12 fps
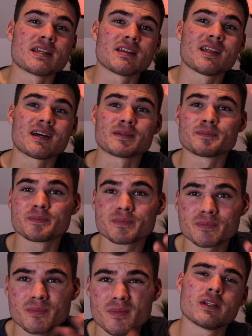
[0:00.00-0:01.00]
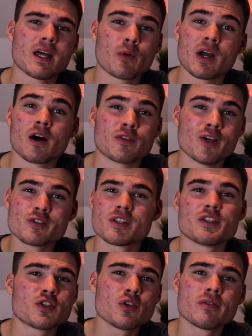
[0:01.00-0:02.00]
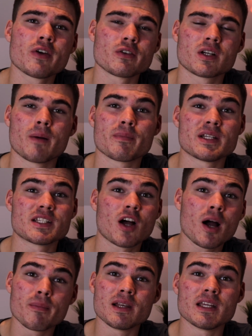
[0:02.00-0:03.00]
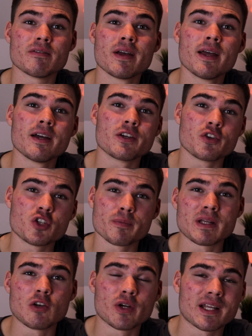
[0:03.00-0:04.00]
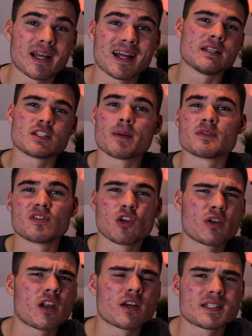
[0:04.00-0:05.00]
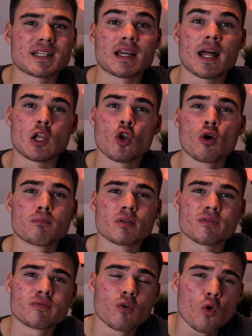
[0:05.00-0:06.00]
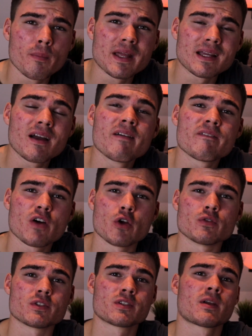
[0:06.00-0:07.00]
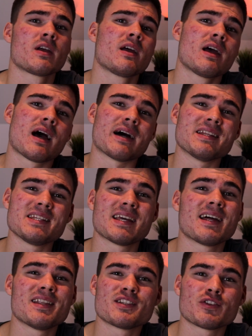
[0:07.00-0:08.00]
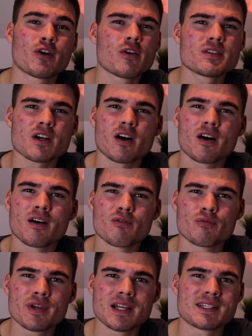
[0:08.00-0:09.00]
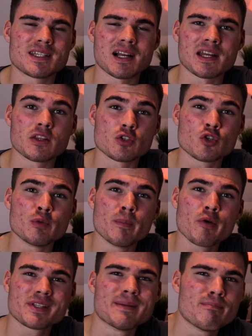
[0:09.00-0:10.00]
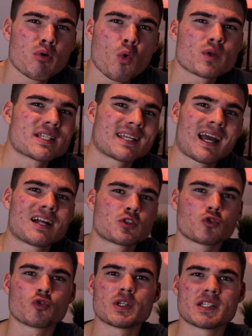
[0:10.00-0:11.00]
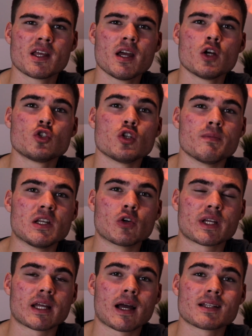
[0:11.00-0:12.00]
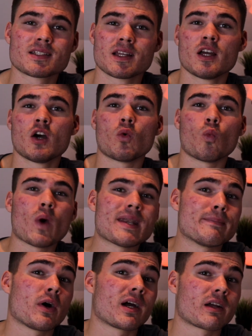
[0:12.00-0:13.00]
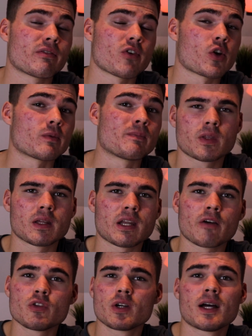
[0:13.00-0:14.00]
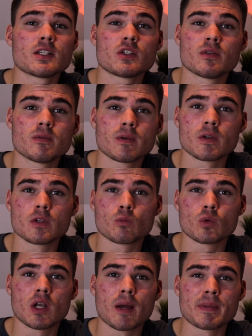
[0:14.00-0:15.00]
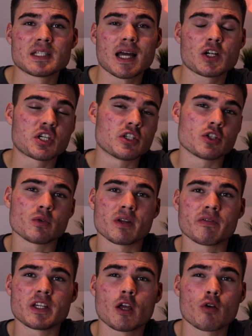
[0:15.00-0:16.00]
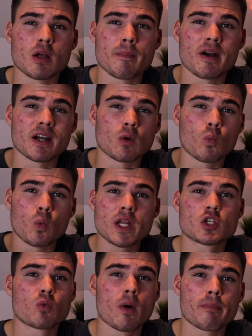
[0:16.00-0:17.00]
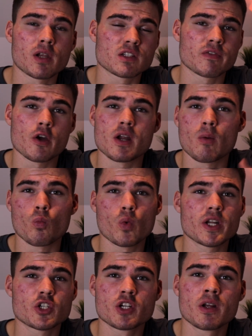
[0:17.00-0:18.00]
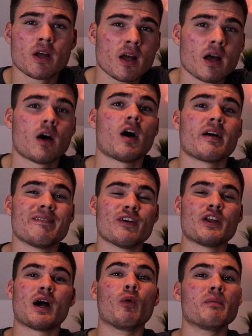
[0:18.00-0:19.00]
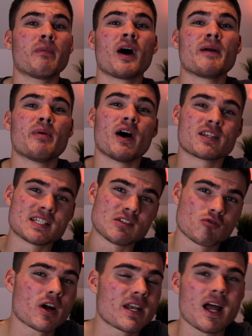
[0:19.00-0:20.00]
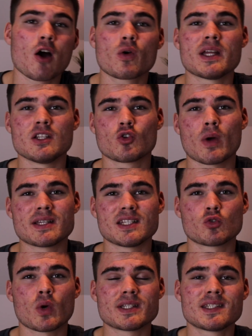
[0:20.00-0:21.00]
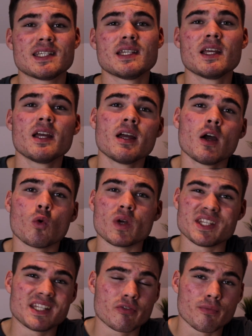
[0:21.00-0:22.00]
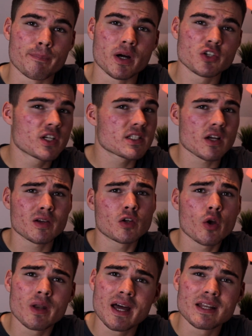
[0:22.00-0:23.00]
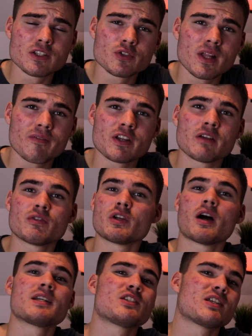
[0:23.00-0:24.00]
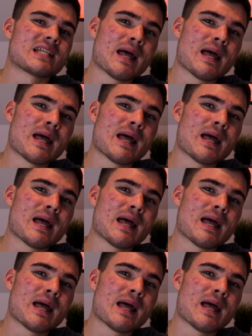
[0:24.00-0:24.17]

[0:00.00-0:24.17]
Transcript: in there. There we are, those are the two phone companies I believe you should be looking at in terms of long-lasting and long-performing phones. And in the end, those are realistically the two most important categories to be looking at when buying a phone. Now, if you guys would like me to actually do a video comparing which OnePlus phone and which iPhone I would buy personally right now in 2020 with different budgets. I can go ahead and do that video for you guys. Just